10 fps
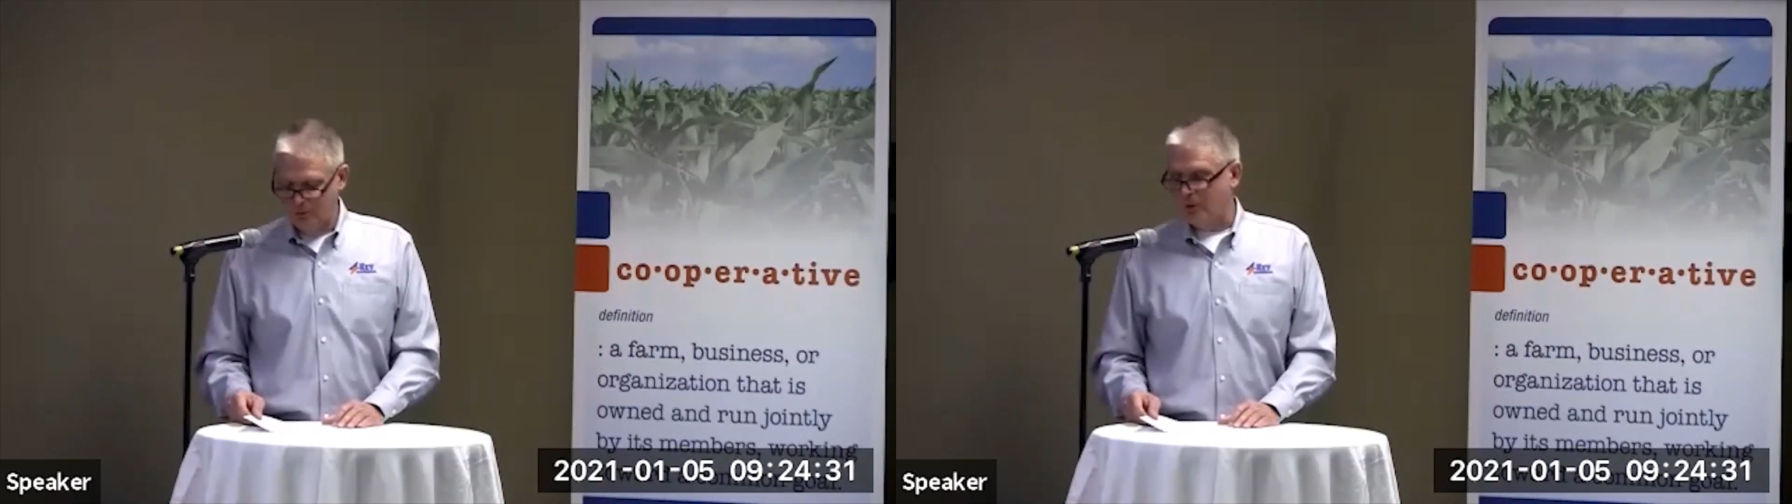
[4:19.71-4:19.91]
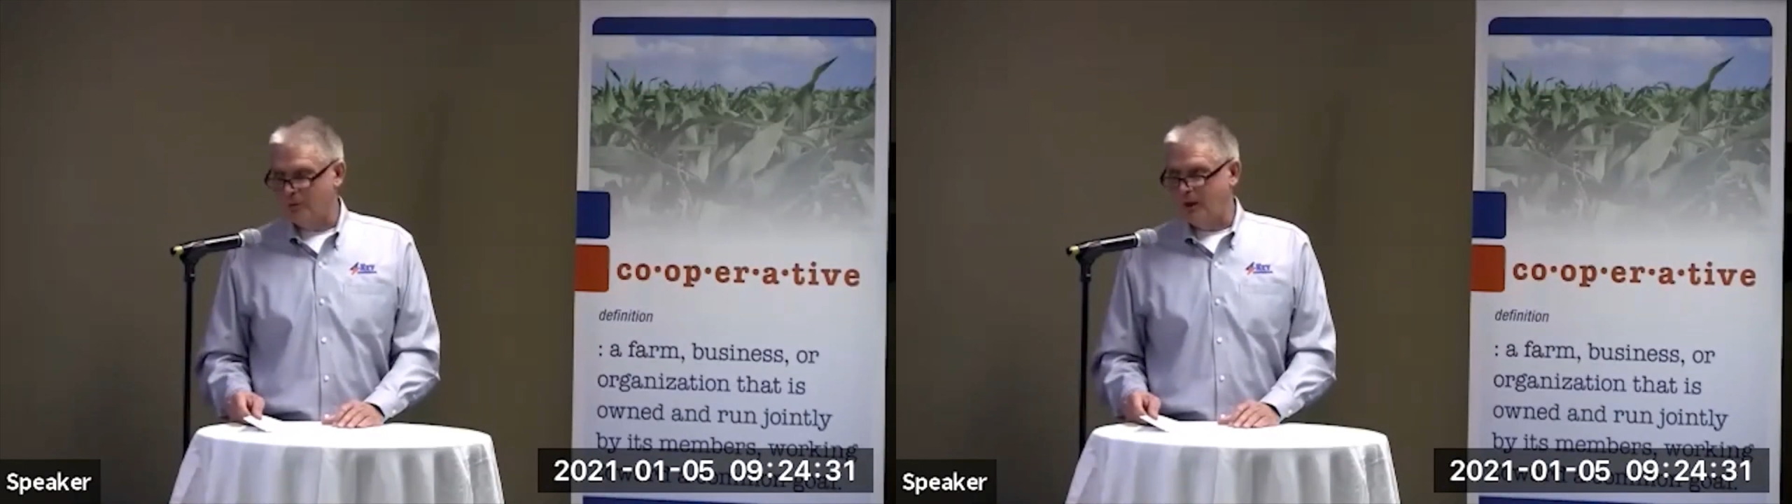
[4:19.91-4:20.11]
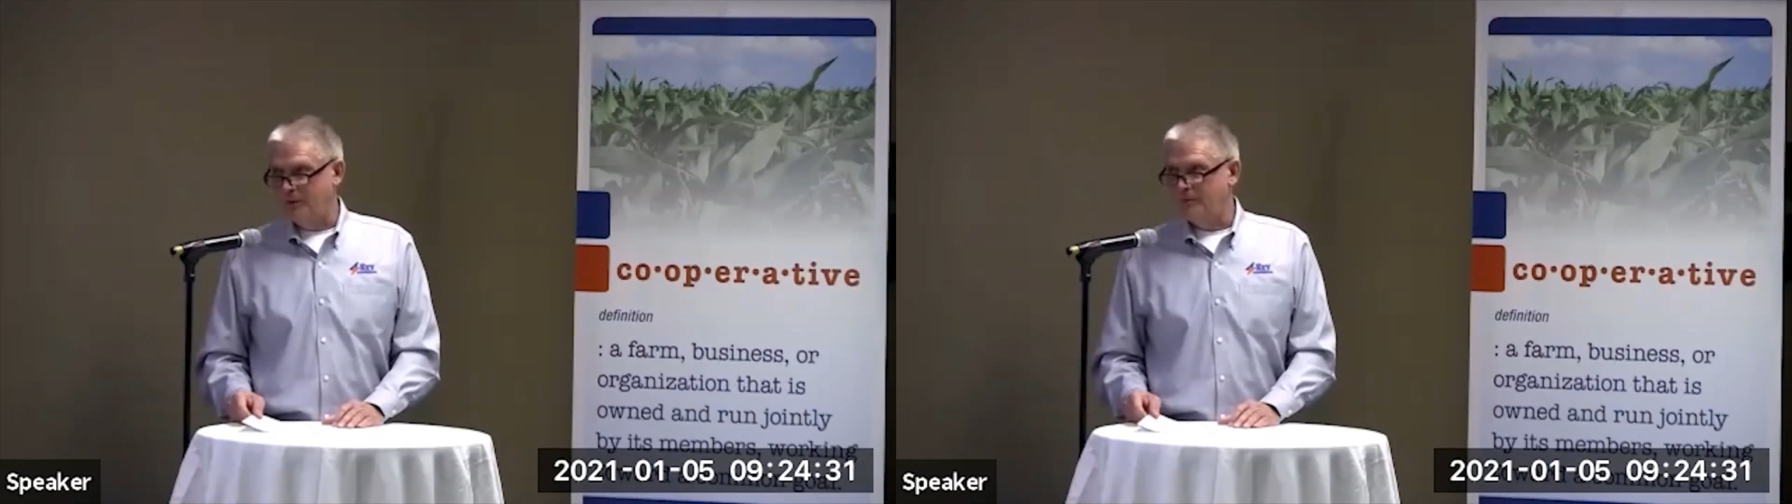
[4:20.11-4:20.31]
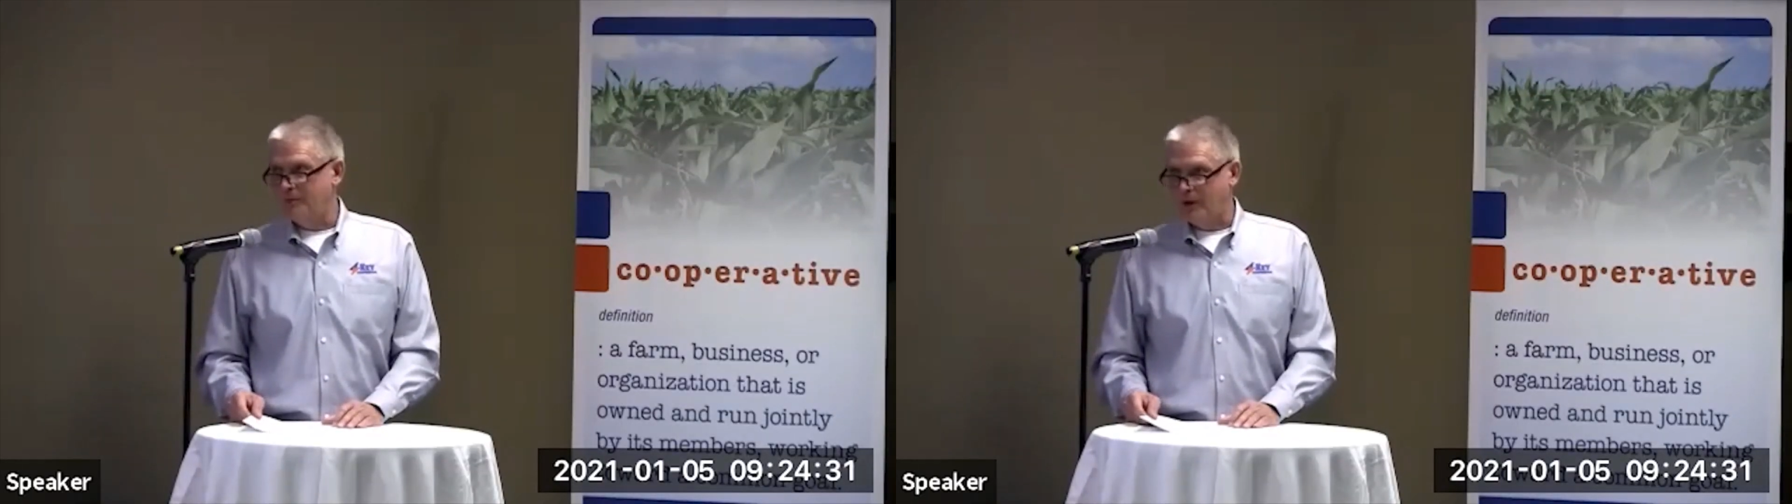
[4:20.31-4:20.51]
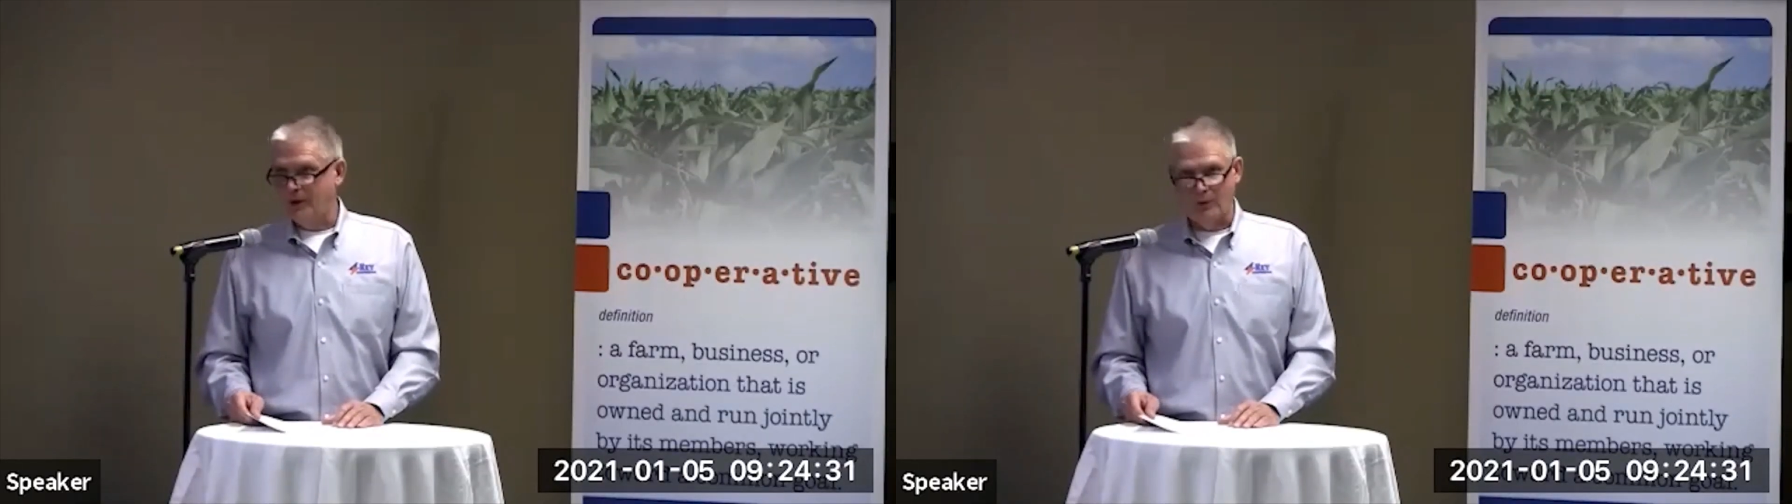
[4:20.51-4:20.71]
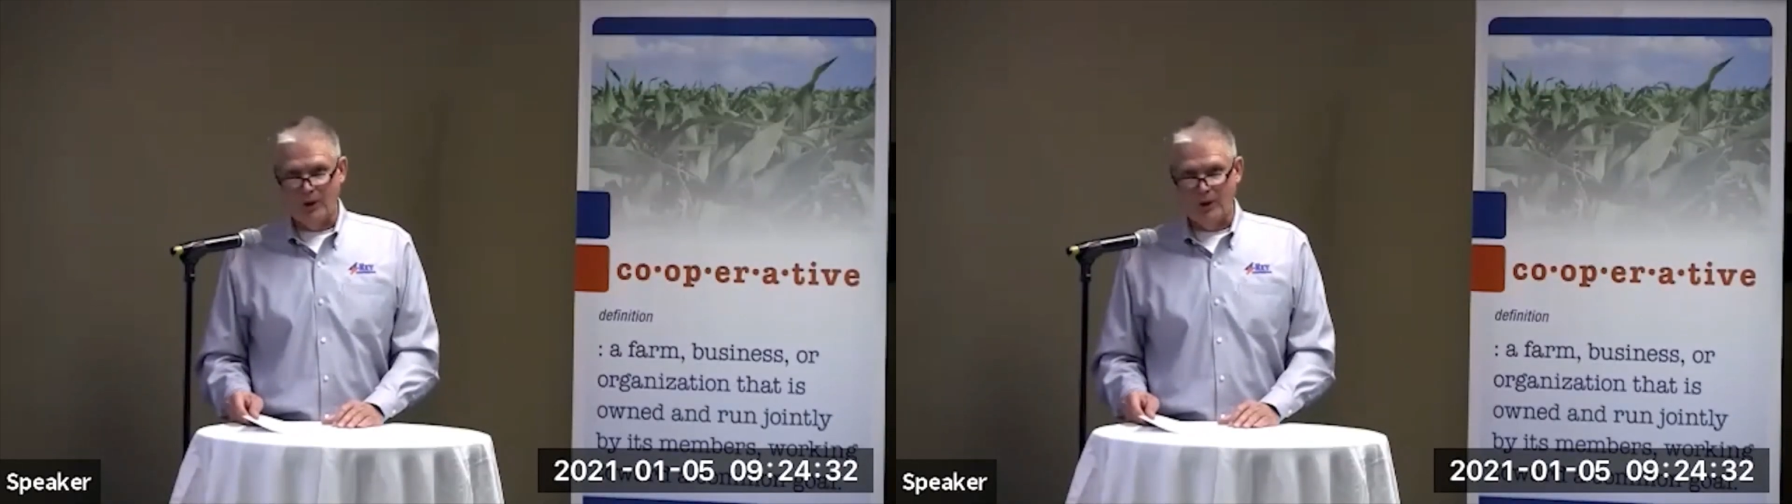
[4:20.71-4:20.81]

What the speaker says: do remain very